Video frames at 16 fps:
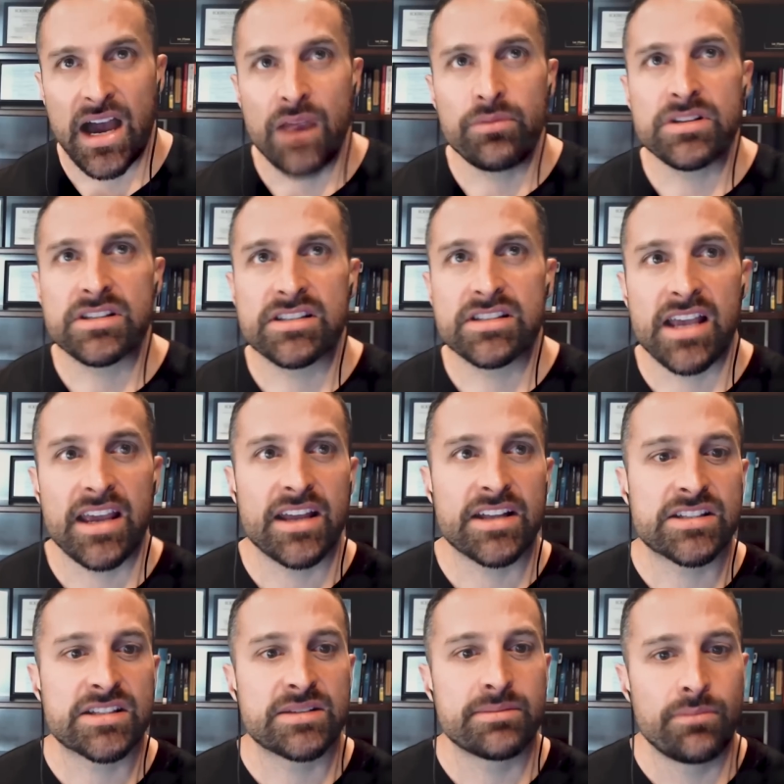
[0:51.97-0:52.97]
I would say
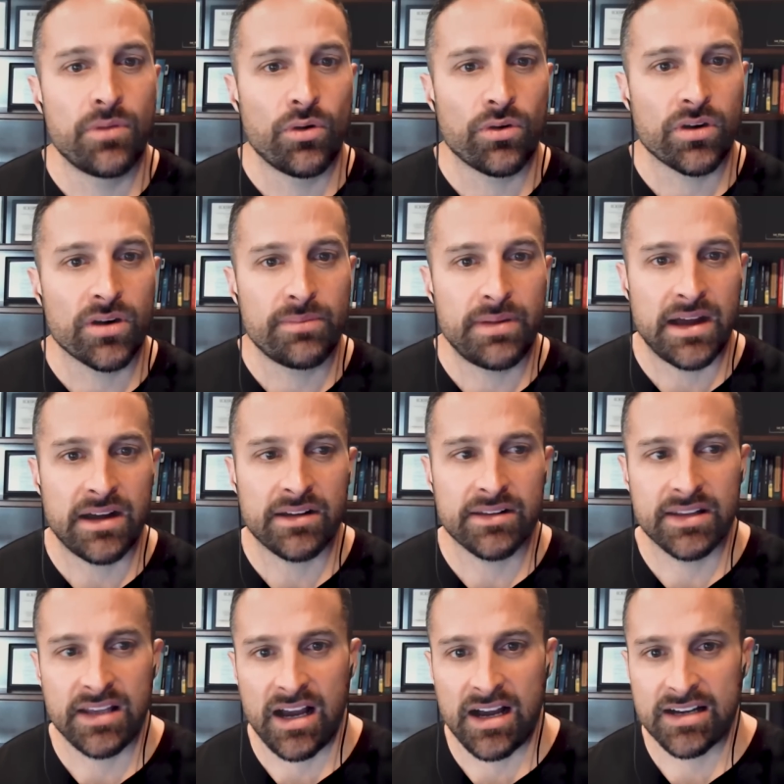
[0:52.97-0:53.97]
it's more
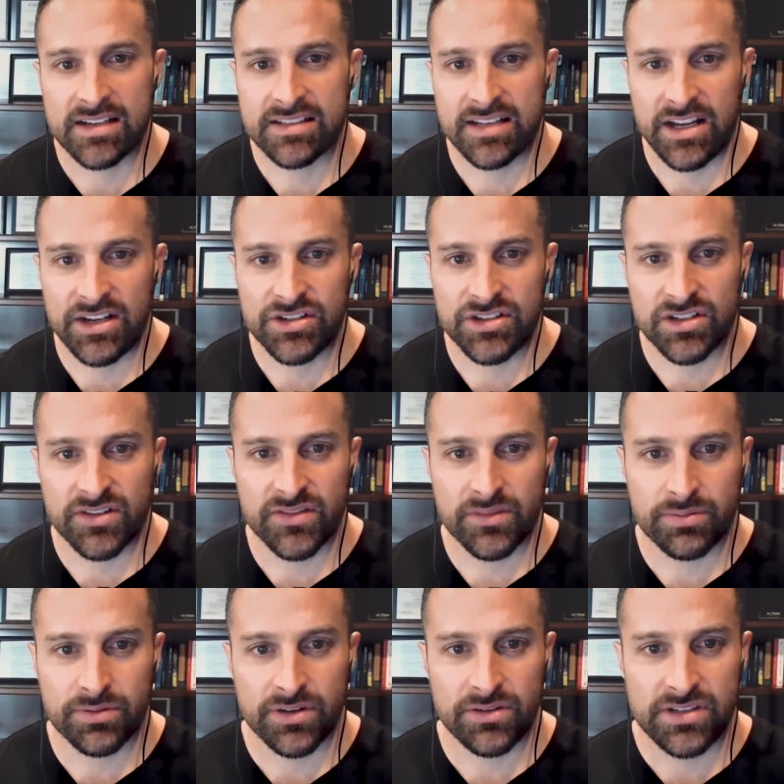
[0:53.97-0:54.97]
about the oxidation of
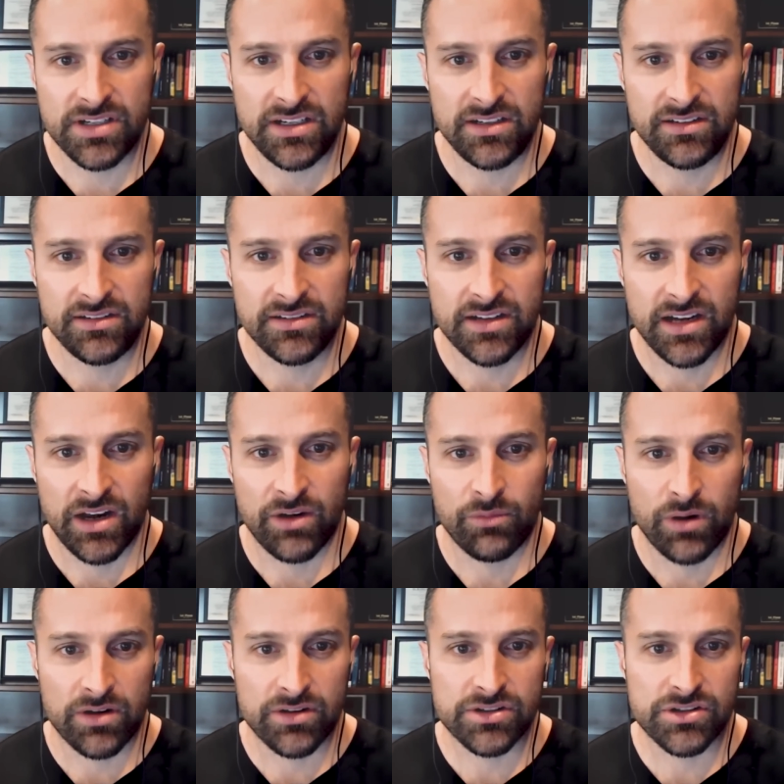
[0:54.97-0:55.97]
the protein mm. and
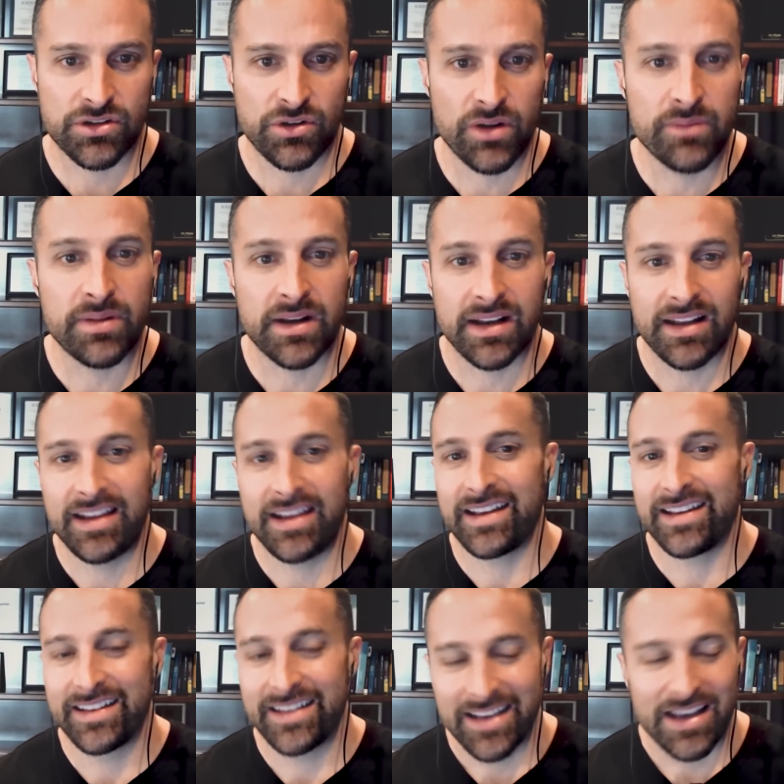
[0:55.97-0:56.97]
where it's going, but
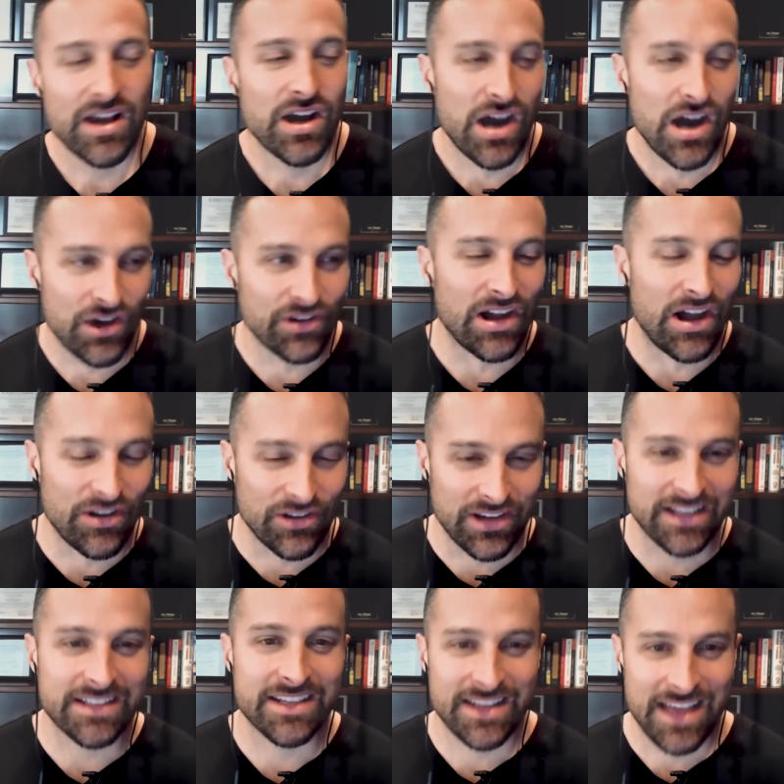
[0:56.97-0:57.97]
heh, I'll, I'll
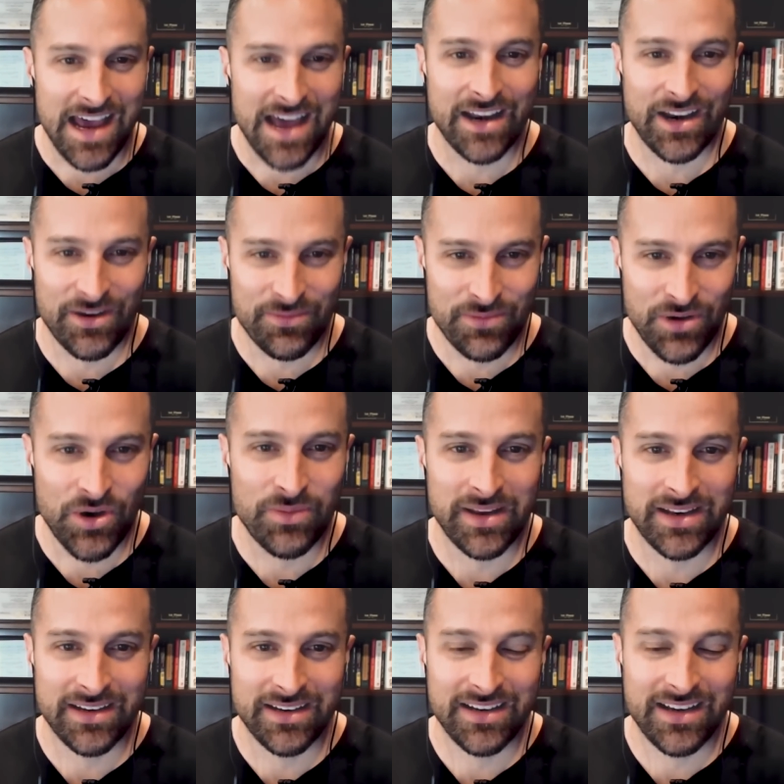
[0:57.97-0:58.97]
get to that in a
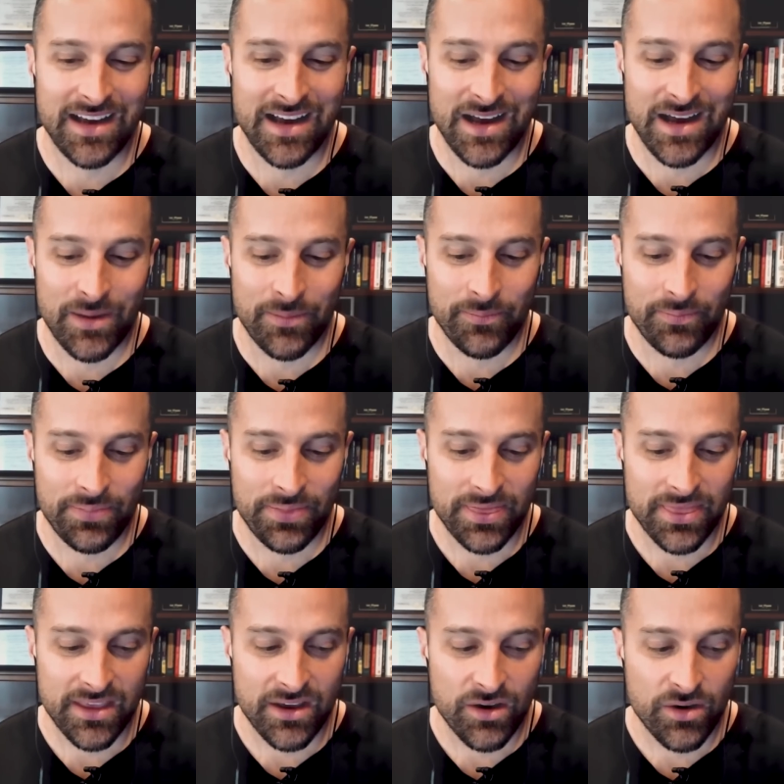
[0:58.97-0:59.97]
moment. Um,
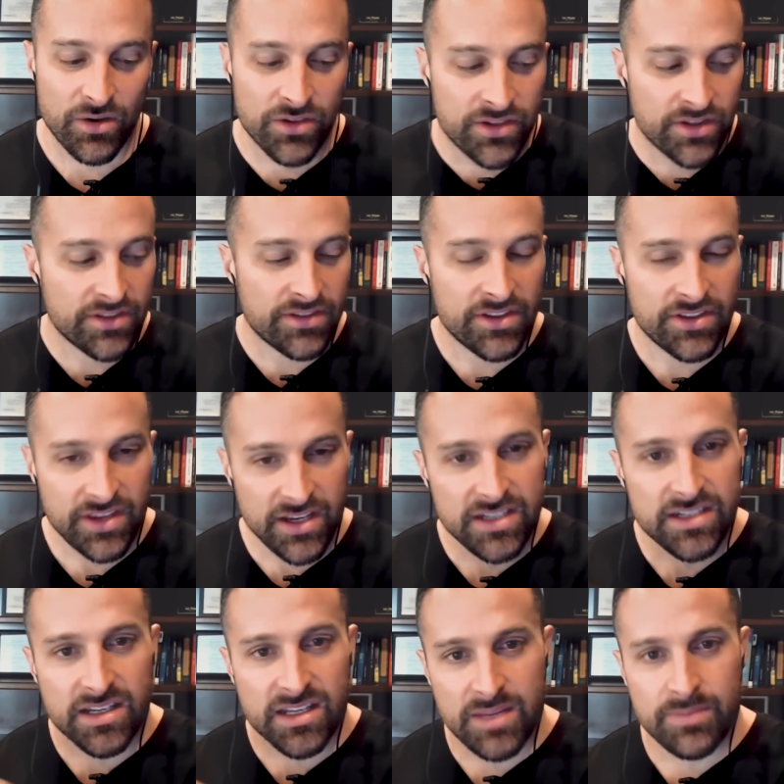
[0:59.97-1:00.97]
the, the
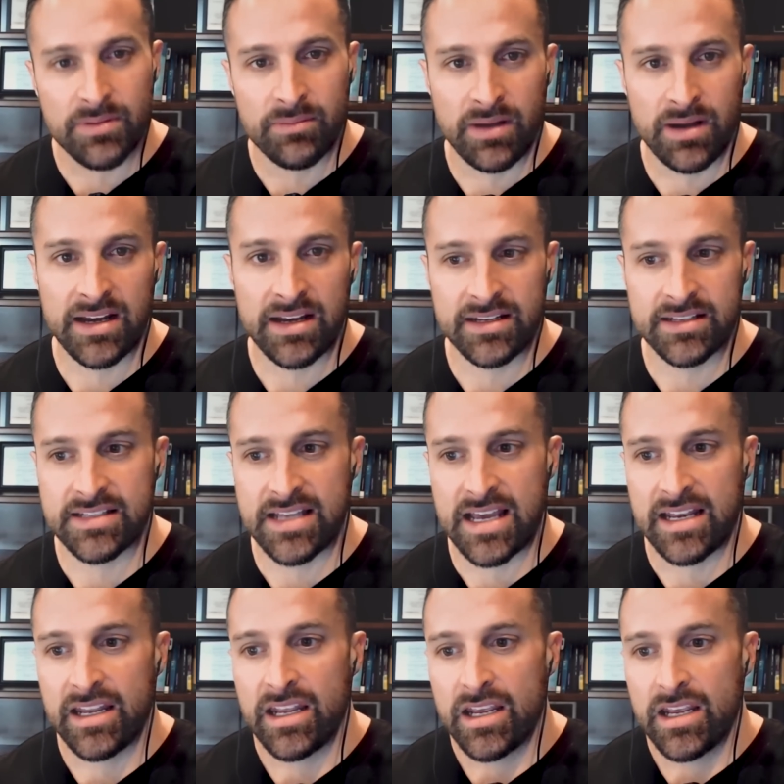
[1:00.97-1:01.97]
thing to keep in mind is
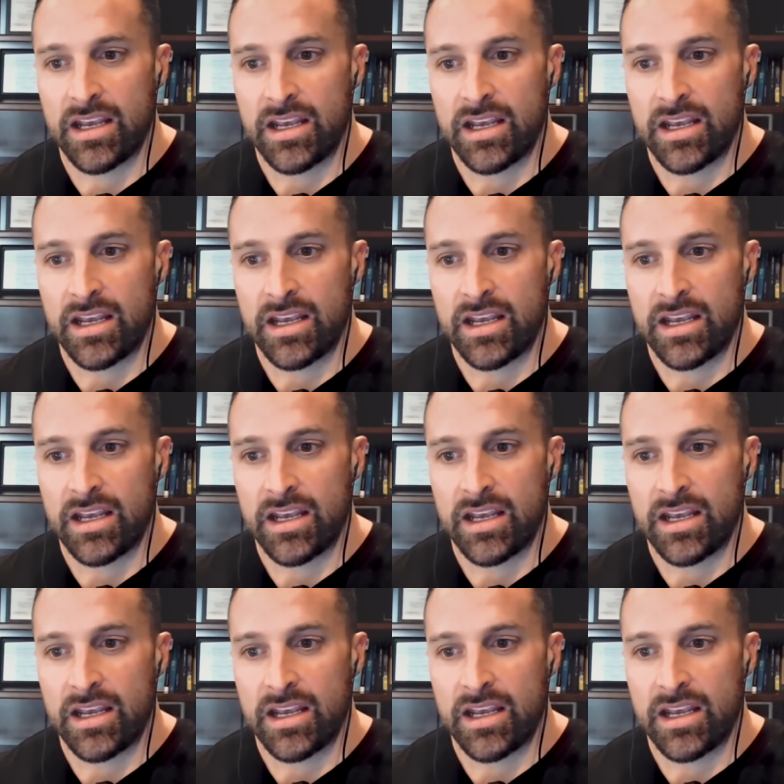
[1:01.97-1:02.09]
that